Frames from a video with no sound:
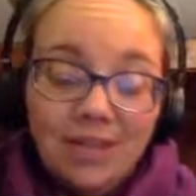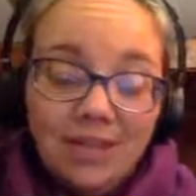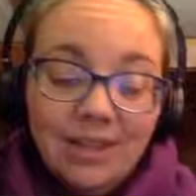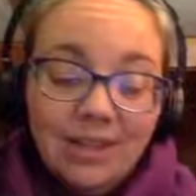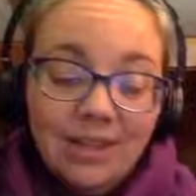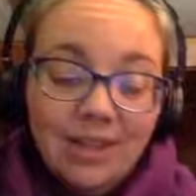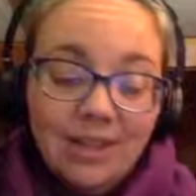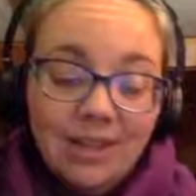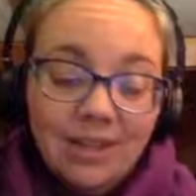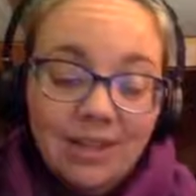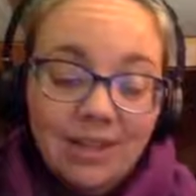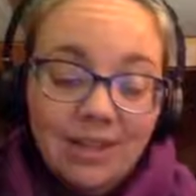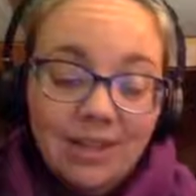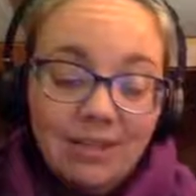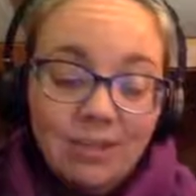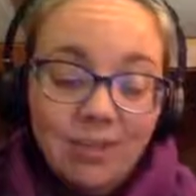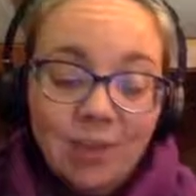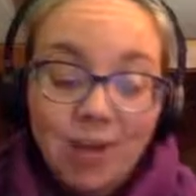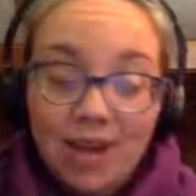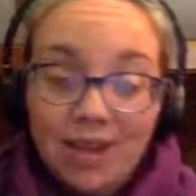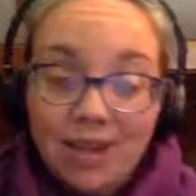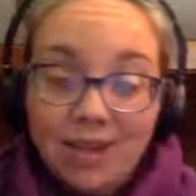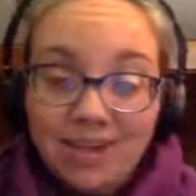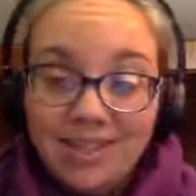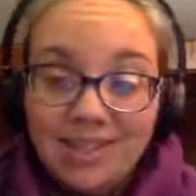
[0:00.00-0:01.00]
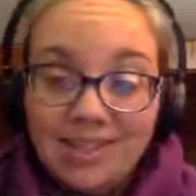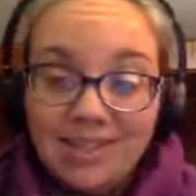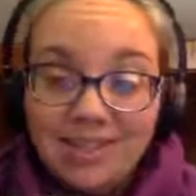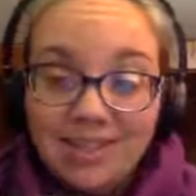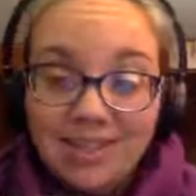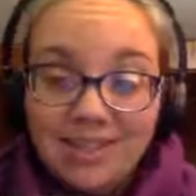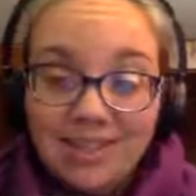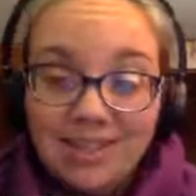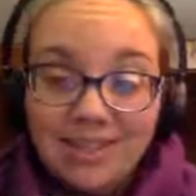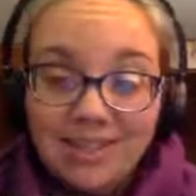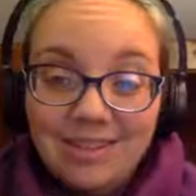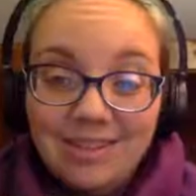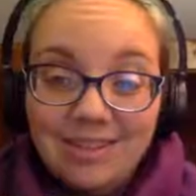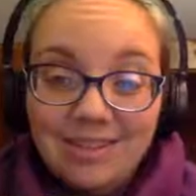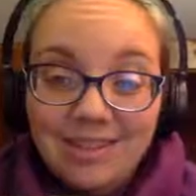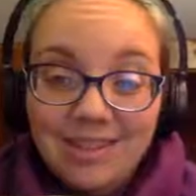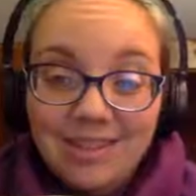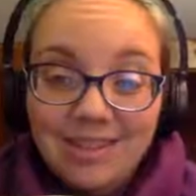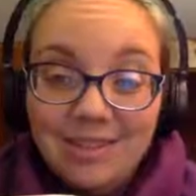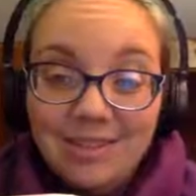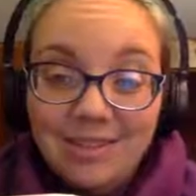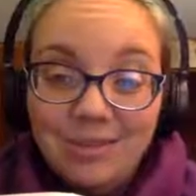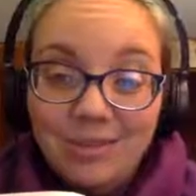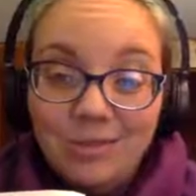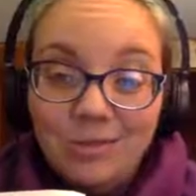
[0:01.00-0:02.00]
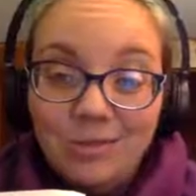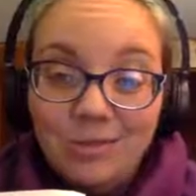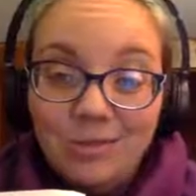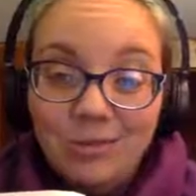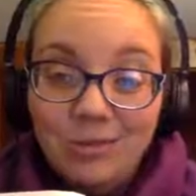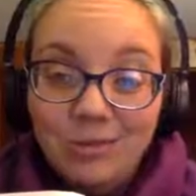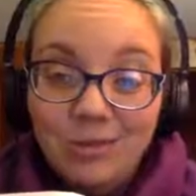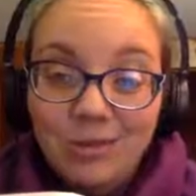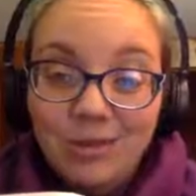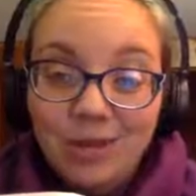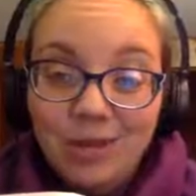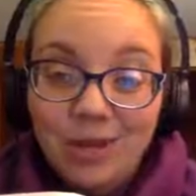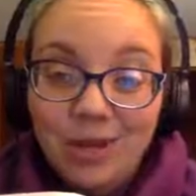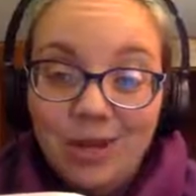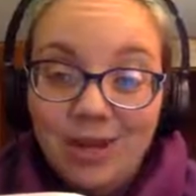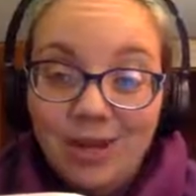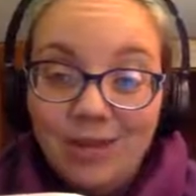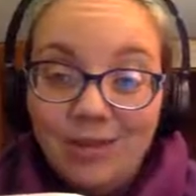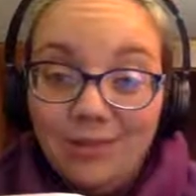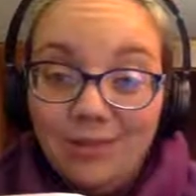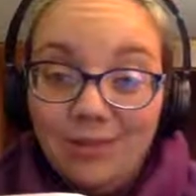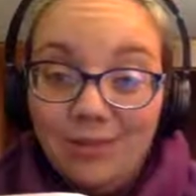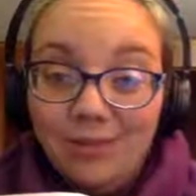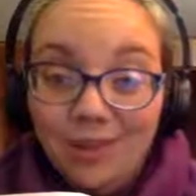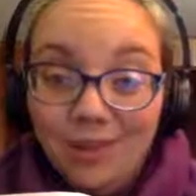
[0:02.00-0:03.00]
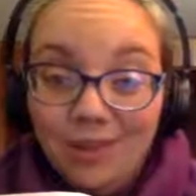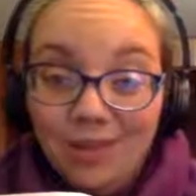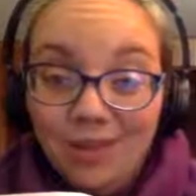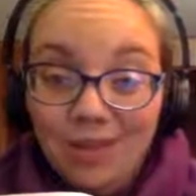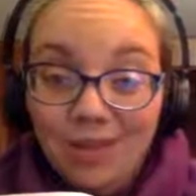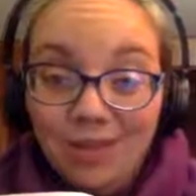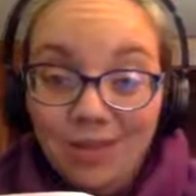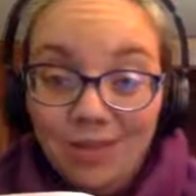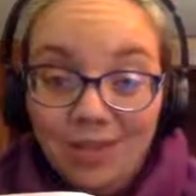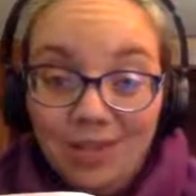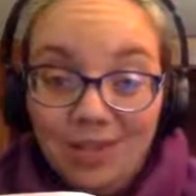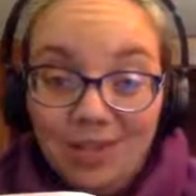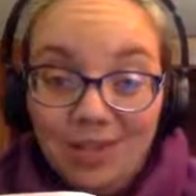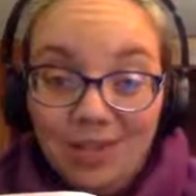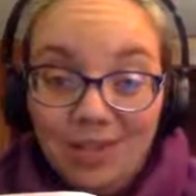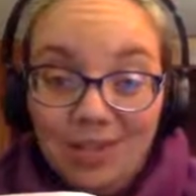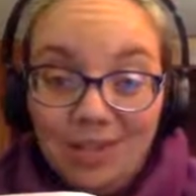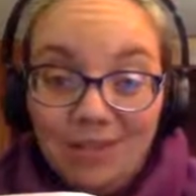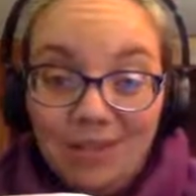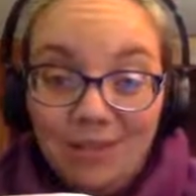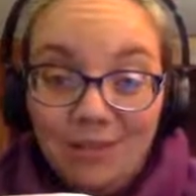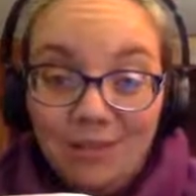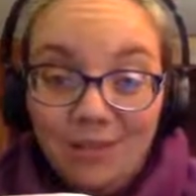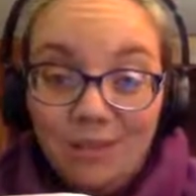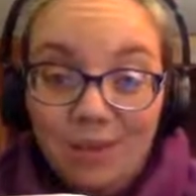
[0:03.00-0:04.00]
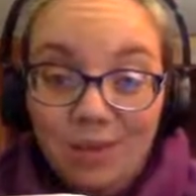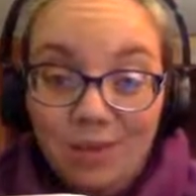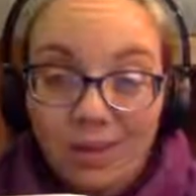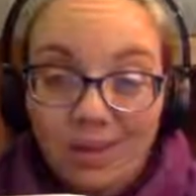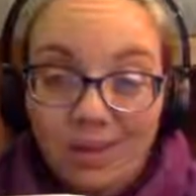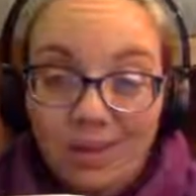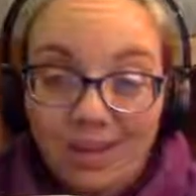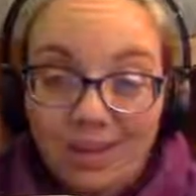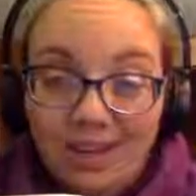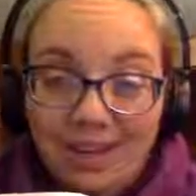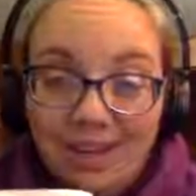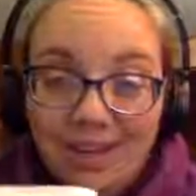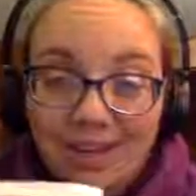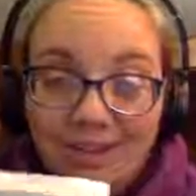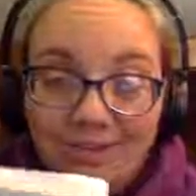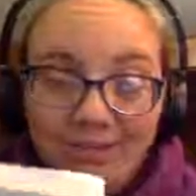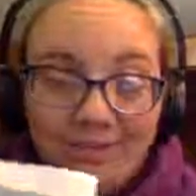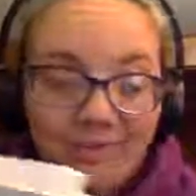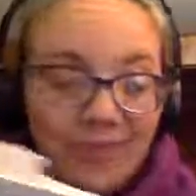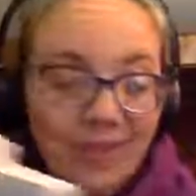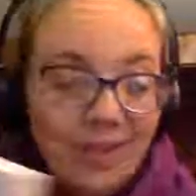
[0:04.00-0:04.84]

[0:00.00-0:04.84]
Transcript: the practices in the Sutra on the full awareness of breathing